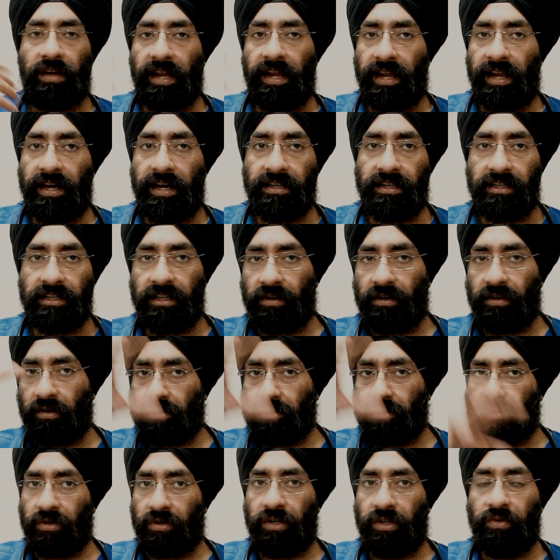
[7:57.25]
L-arginine
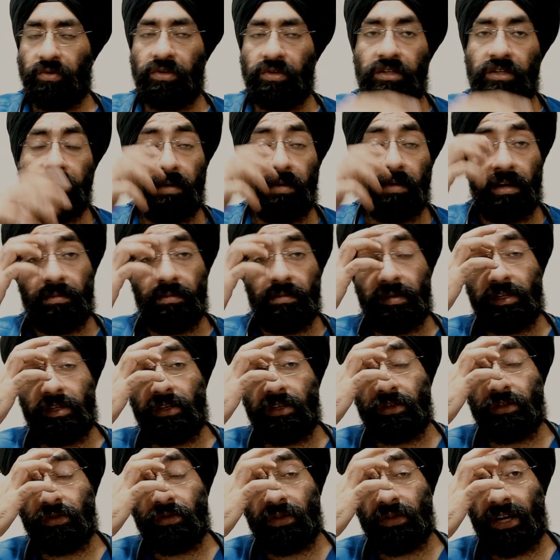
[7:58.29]
also reduces blood
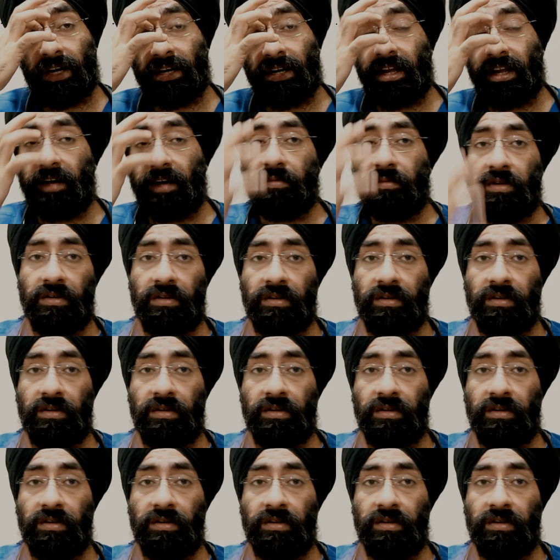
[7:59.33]
pressure, so that can be a